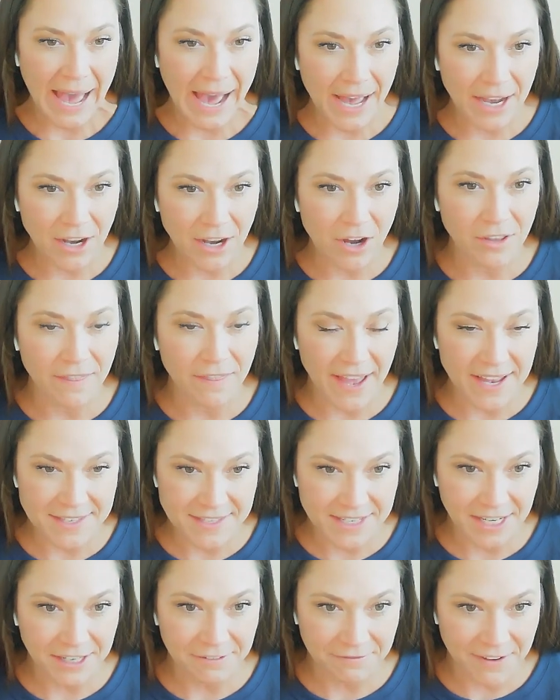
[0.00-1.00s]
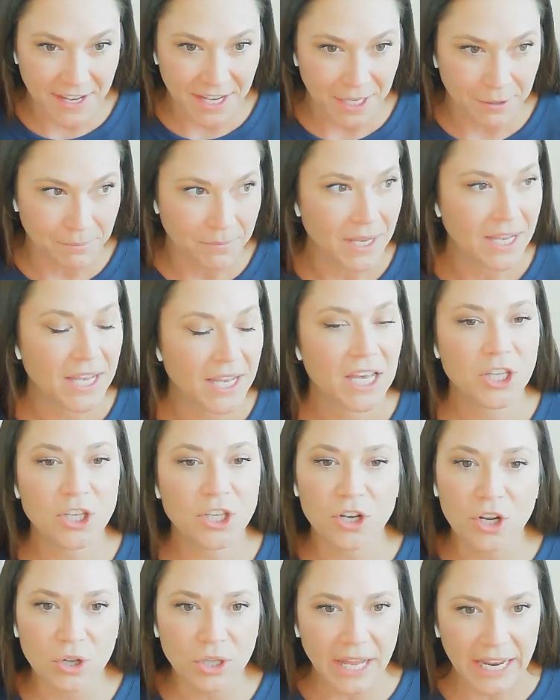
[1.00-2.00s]
pack all that stuff up.
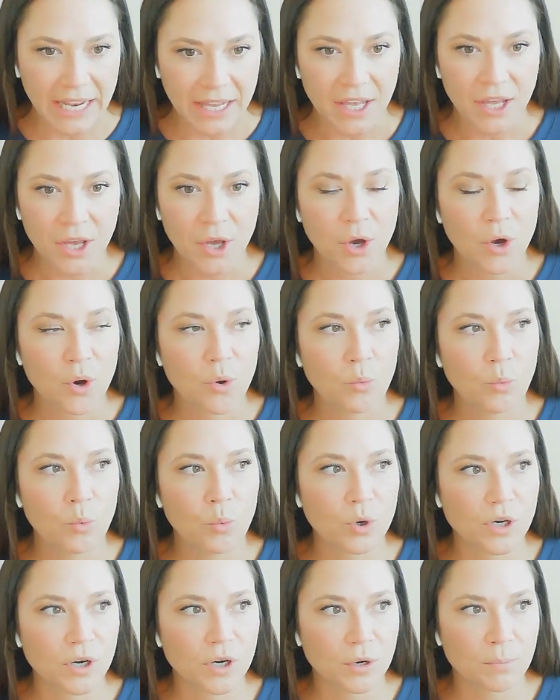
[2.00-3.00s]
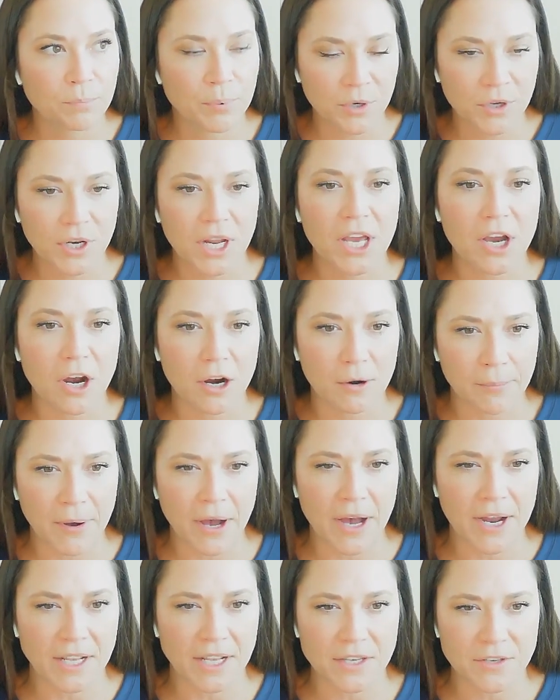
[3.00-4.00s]
Like we're putting our
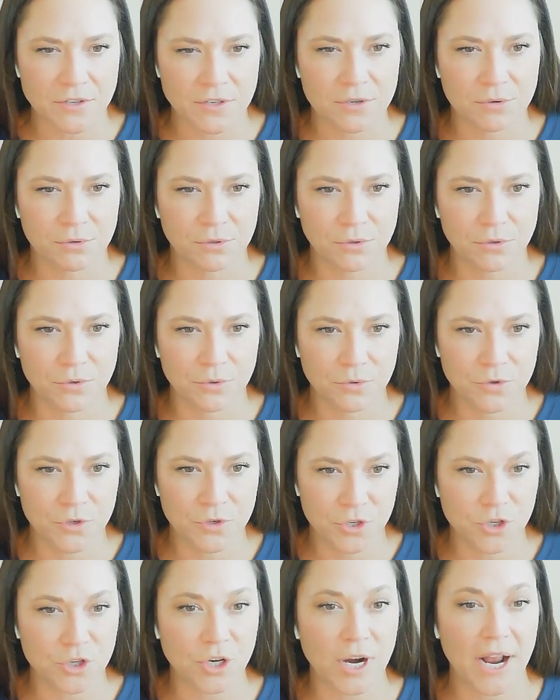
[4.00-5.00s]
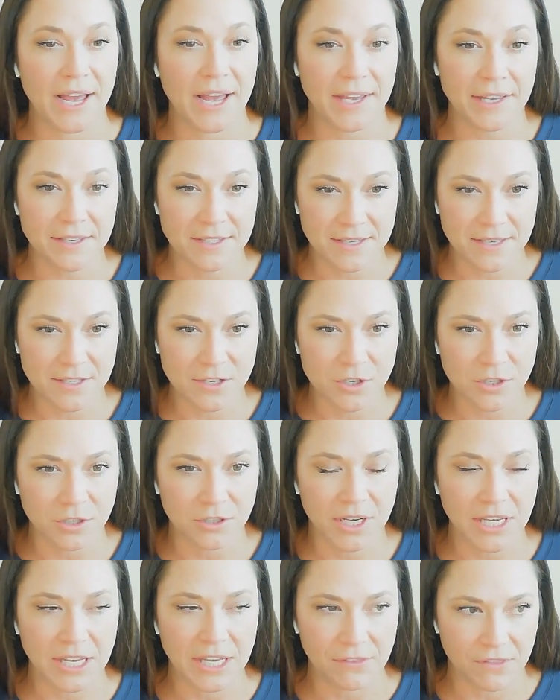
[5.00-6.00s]
bodies through stress
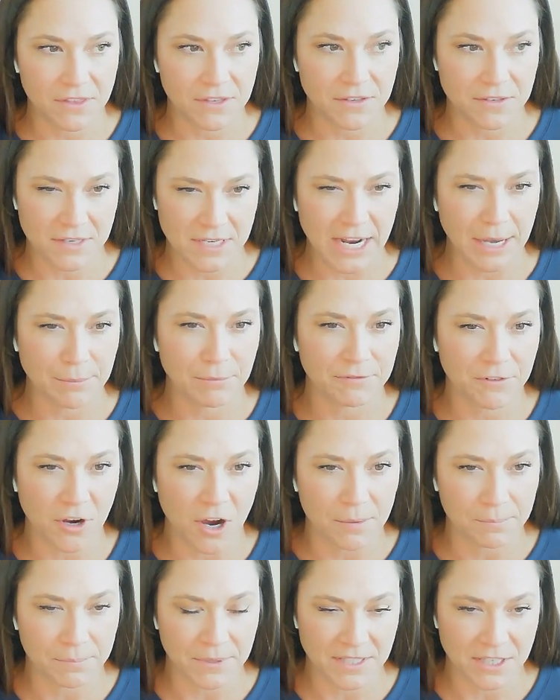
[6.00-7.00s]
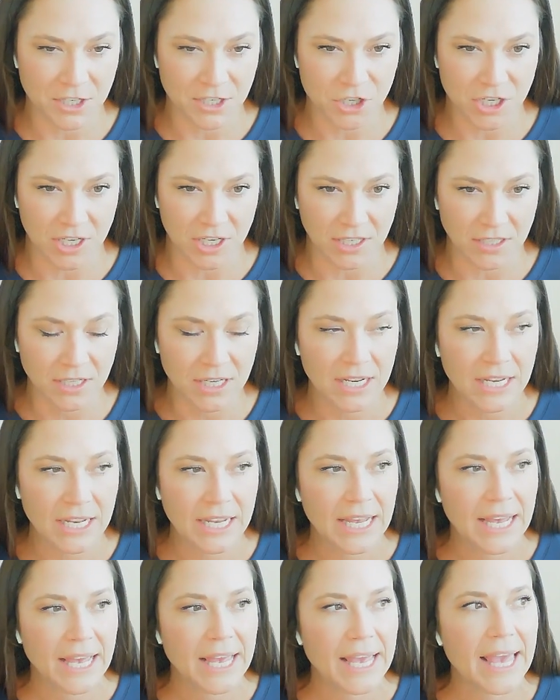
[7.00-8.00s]
during this time of competition,
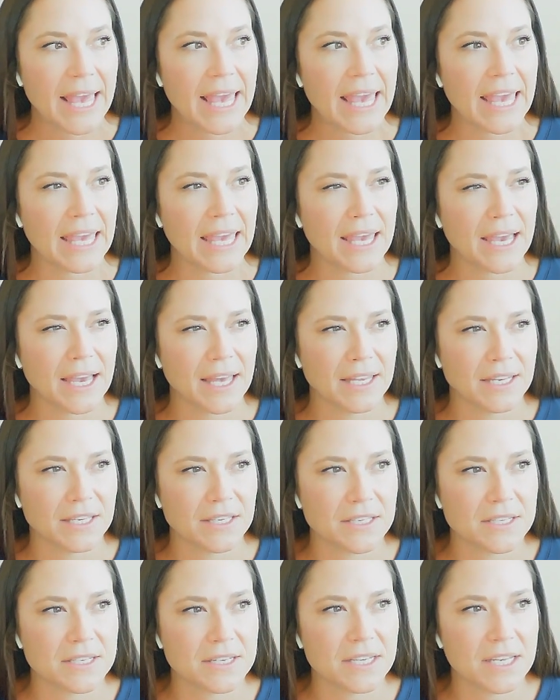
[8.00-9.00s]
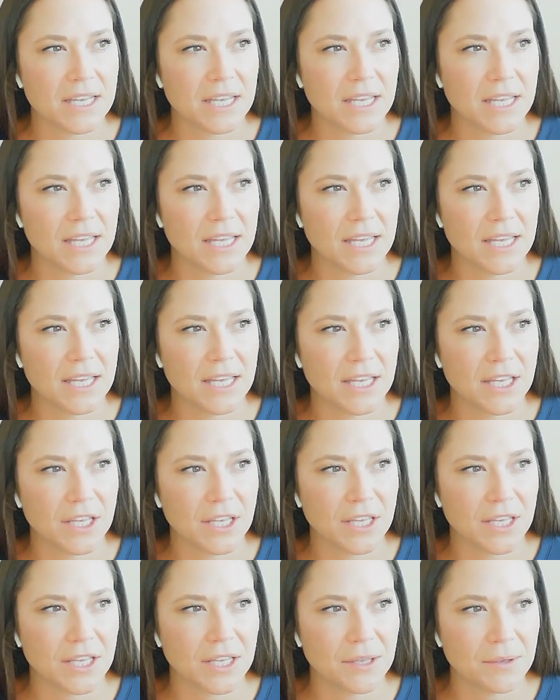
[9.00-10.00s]
and
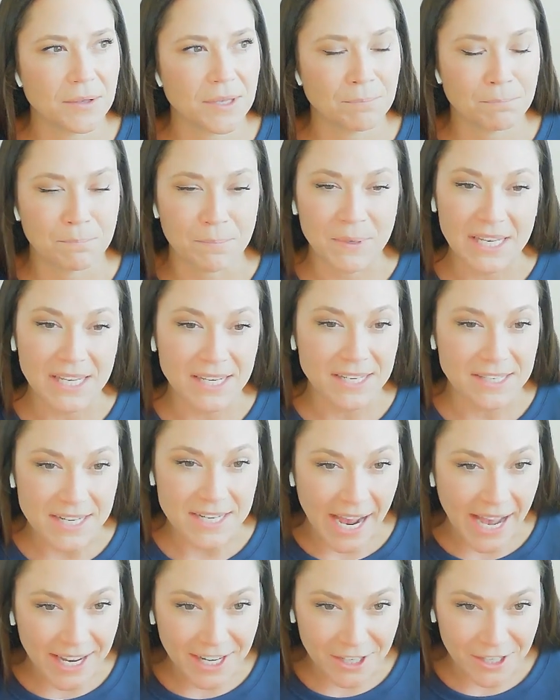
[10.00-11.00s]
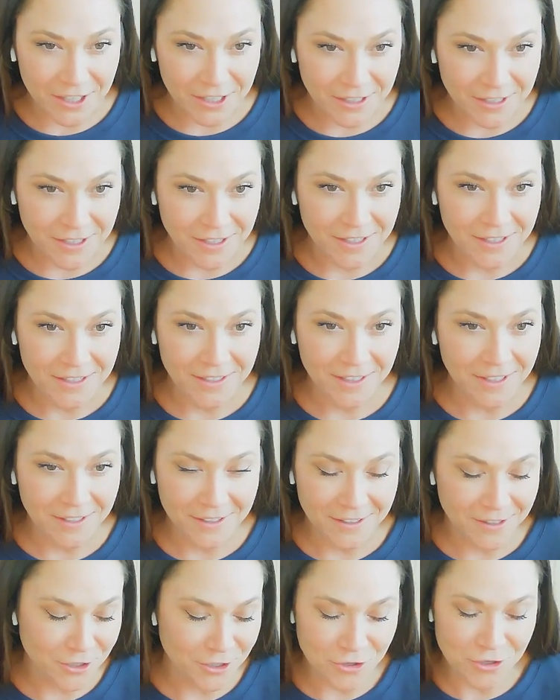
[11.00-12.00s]
being tired,
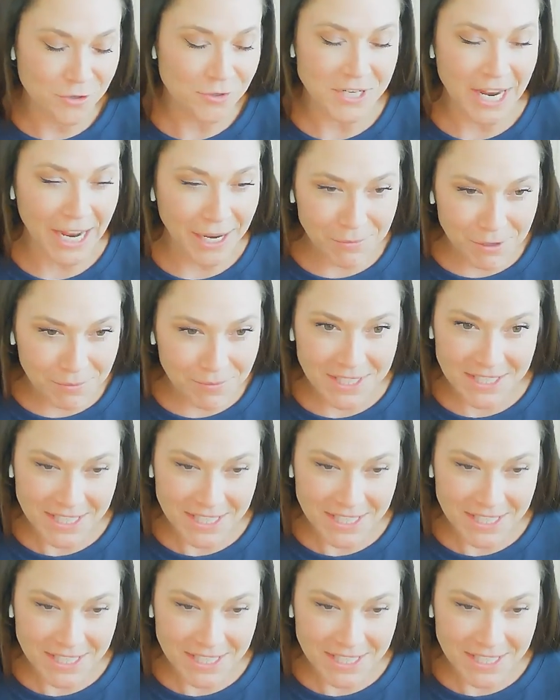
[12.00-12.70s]
there's no time to be